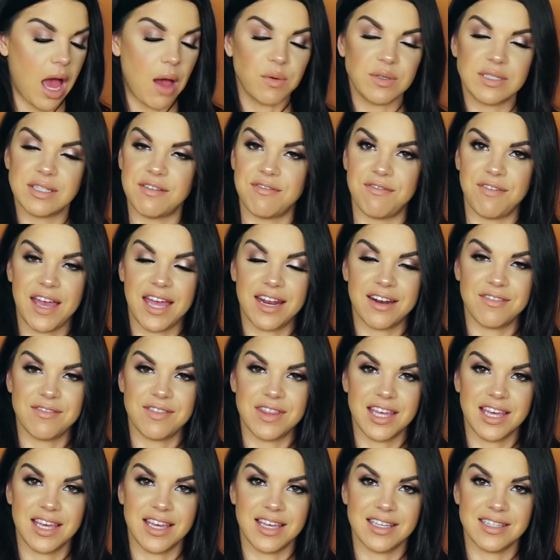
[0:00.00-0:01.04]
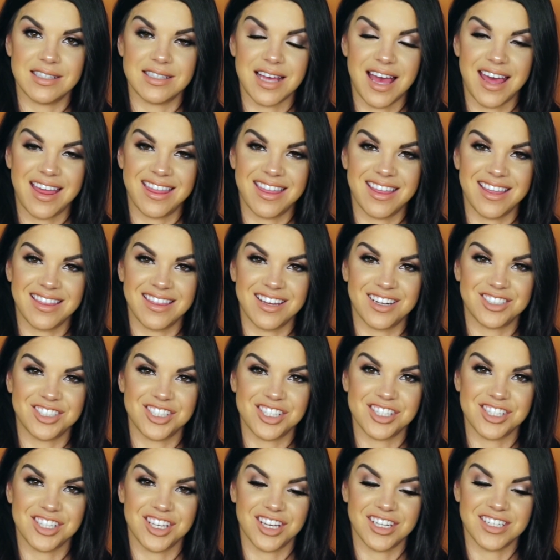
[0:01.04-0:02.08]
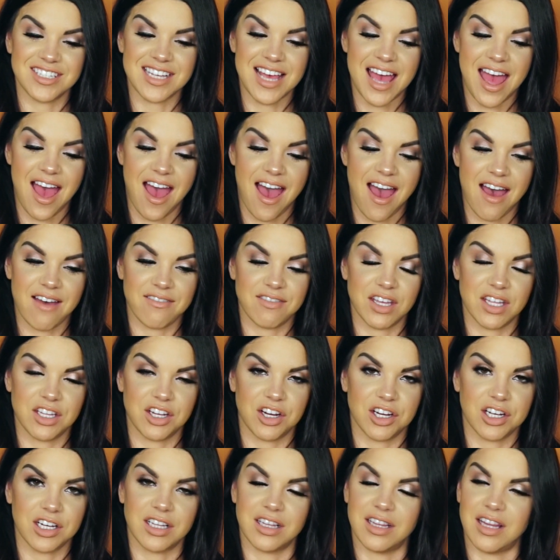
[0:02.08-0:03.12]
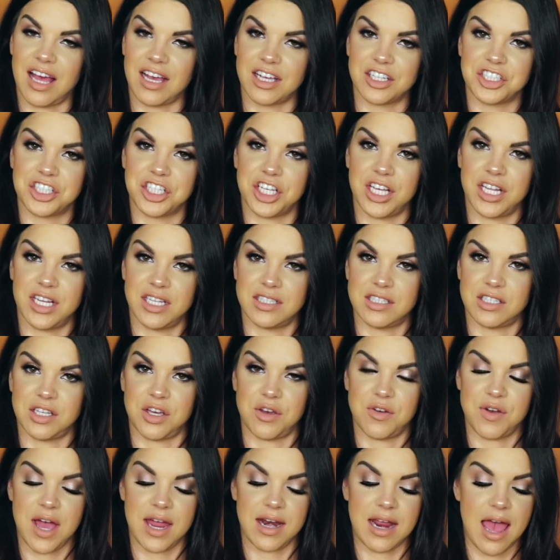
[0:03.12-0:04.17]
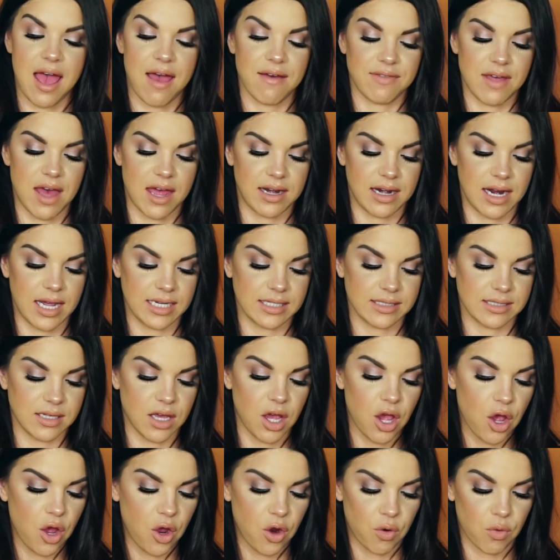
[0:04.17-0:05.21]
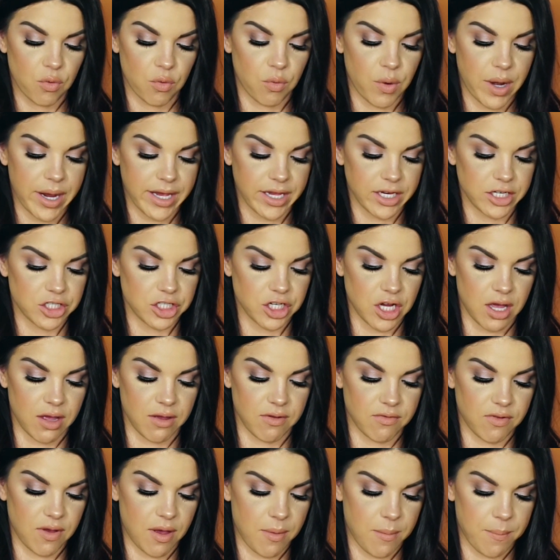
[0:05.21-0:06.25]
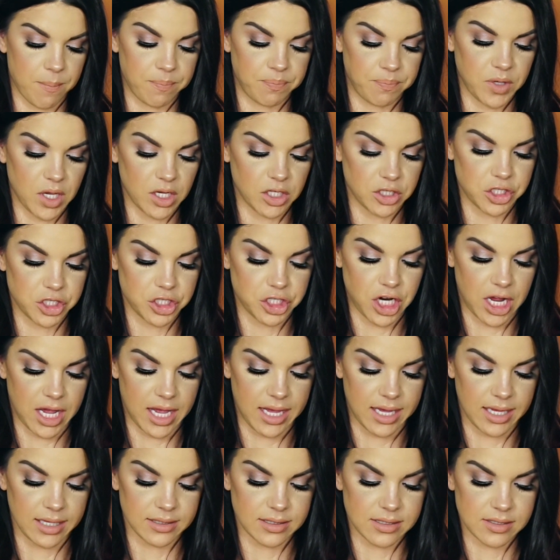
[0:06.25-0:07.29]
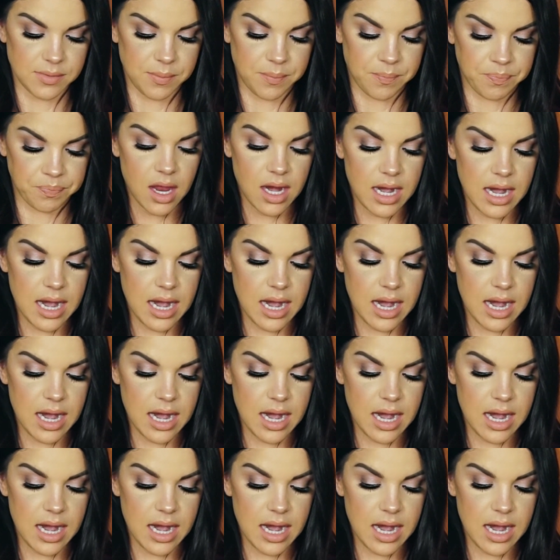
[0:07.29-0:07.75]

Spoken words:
I was a fan of these. I think they're just good to have in your collection, so you kind of have that nice range of shades.